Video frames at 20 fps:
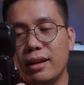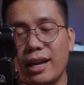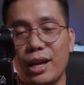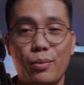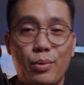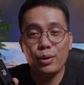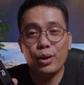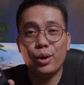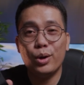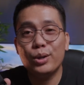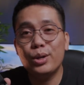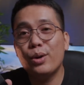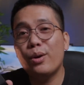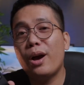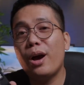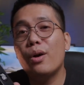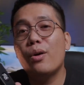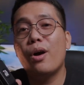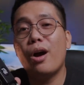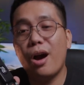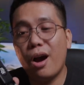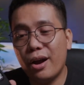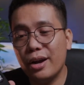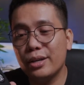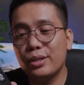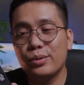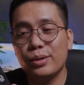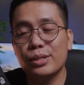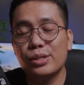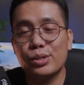And we all know how
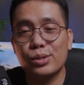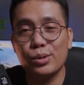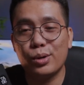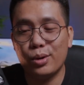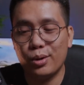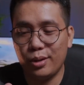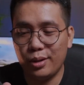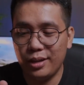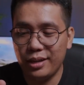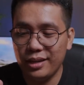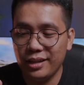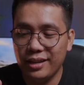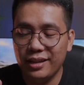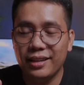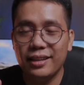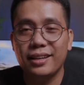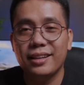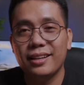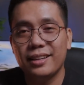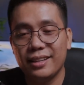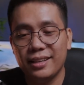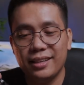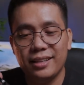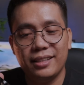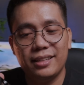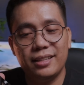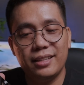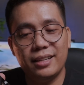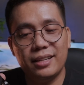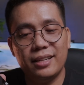hard to install
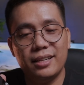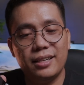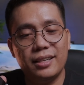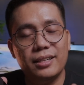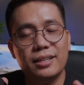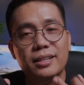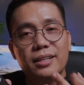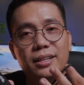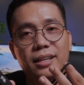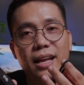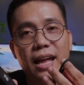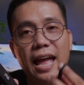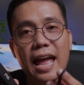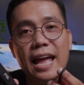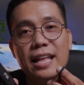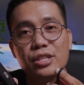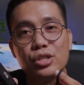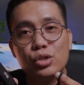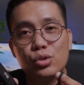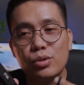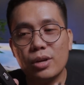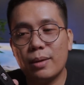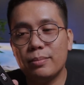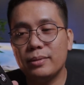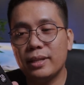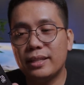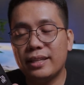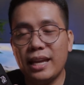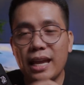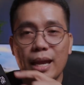the hand strap
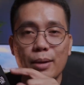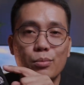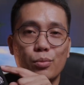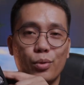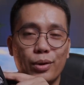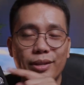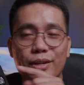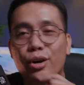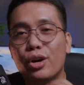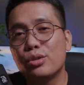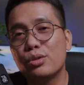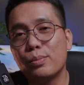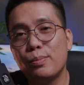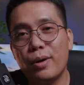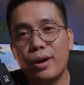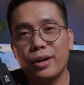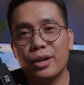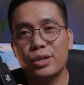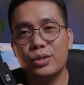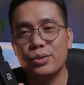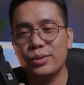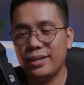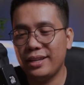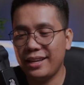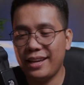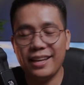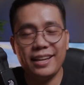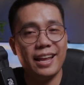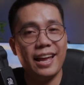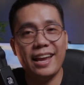that came with the Osmo Pocket 3,
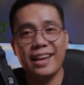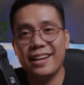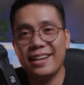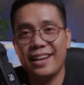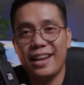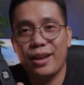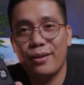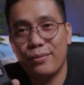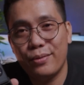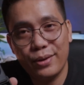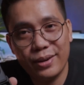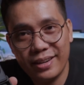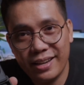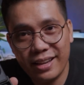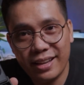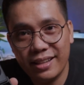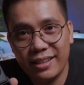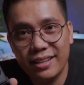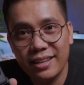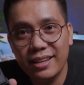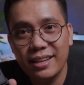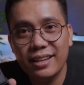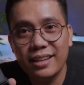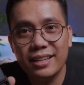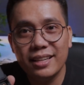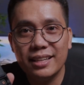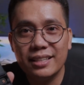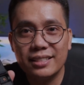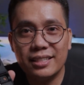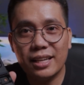and I never did
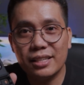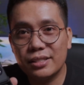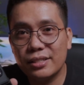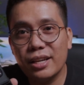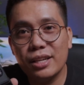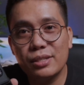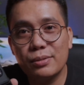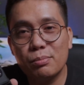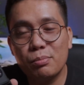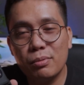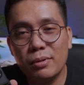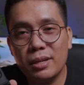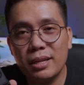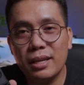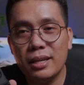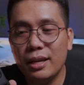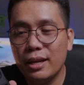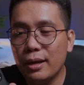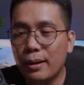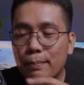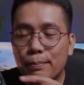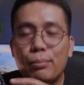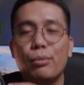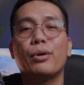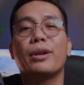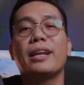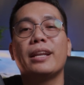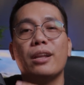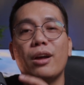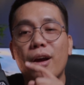successfully
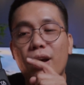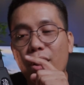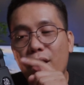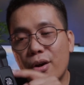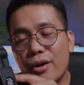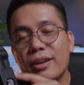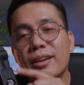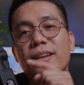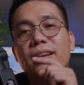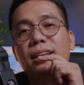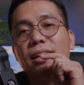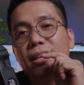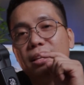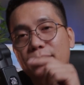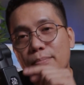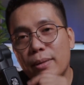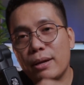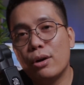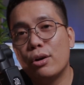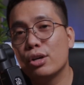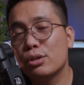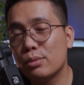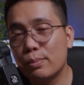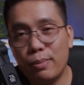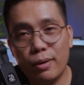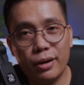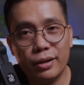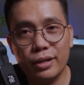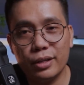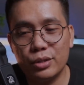put it on my Osmo
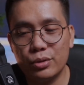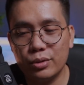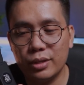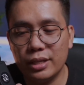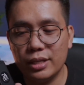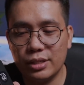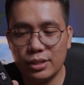Pocket 3.